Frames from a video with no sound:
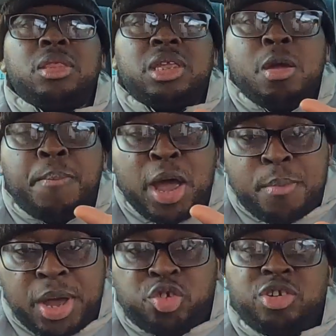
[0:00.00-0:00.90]
the
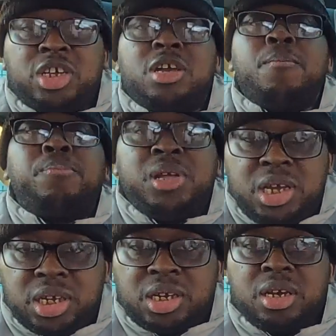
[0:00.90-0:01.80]
biometrics,
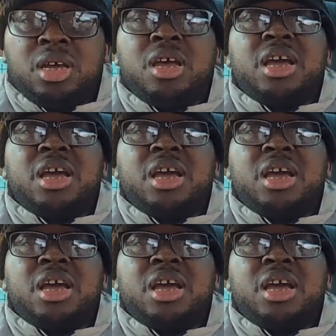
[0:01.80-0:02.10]
please,